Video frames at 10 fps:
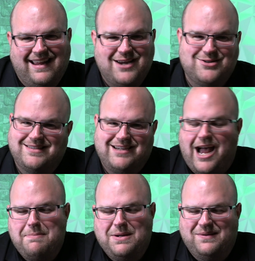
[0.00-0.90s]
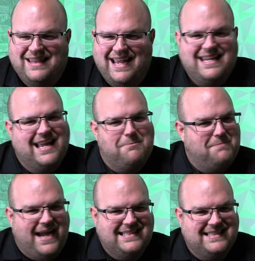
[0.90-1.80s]
I just copied what they did and
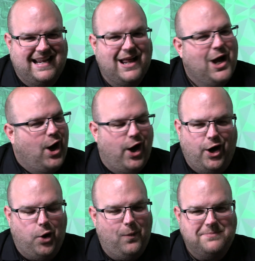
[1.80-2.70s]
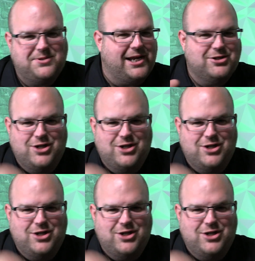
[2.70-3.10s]
pasted it on our website,